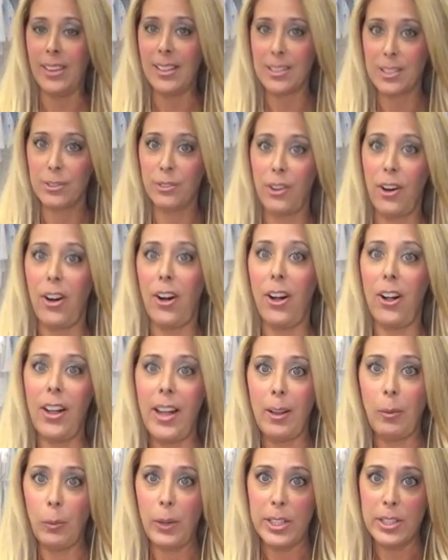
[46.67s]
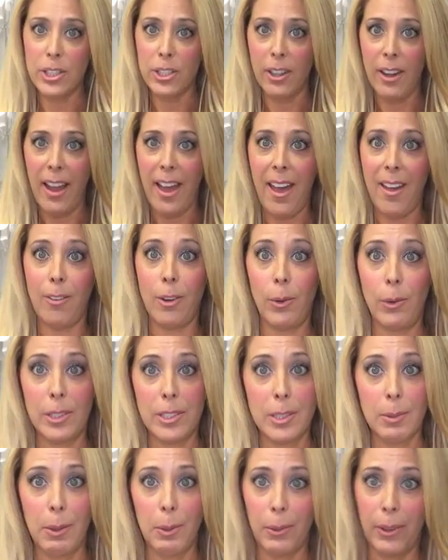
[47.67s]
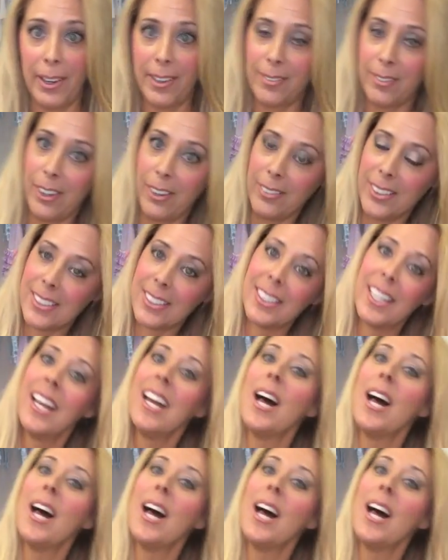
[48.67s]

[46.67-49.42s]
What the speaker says: This fall and winter, everyone's going to be wearing velvets.